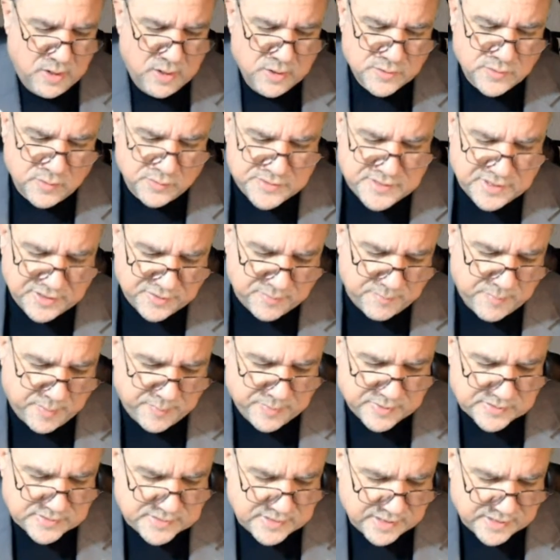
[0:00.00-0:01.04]
So 10th
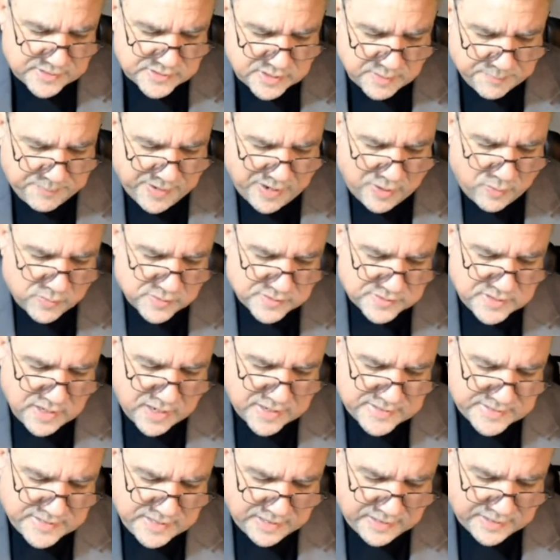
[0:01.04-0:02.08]
Amendment says, the powers
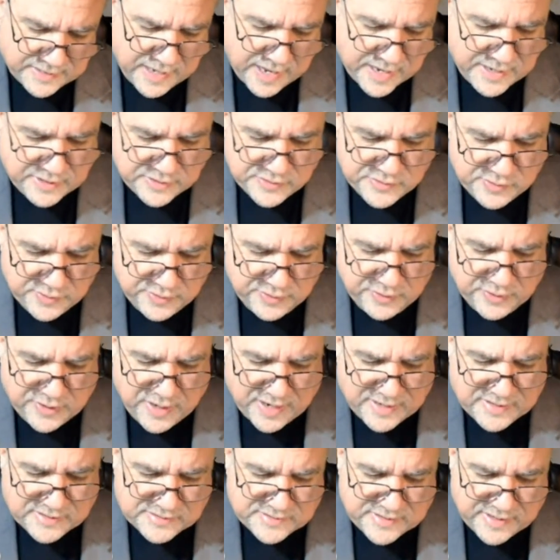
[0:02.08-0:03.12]
not delegated to the
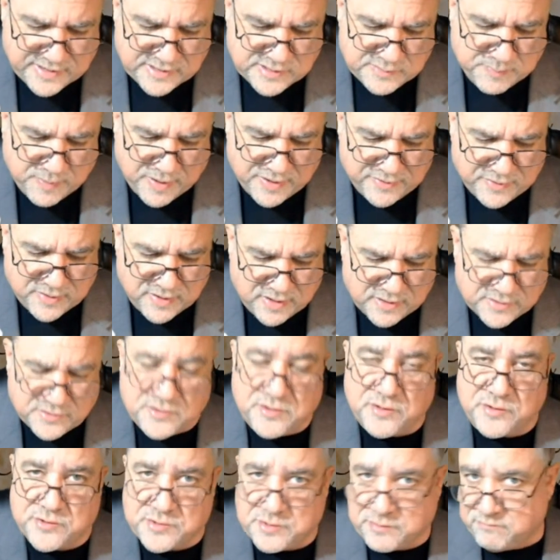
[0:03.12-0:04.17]
United States by the
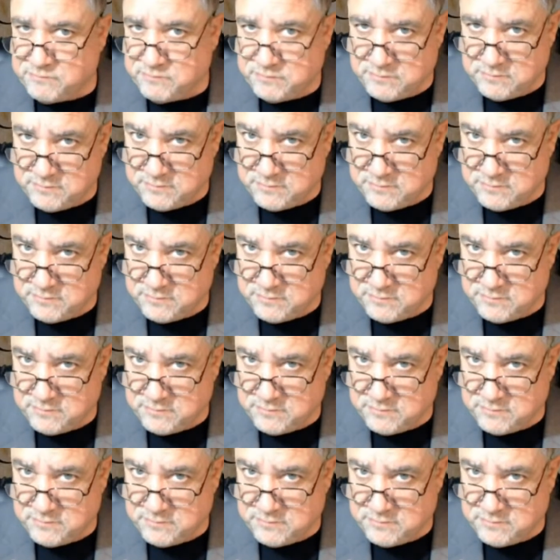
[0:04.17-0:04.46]
Constitution,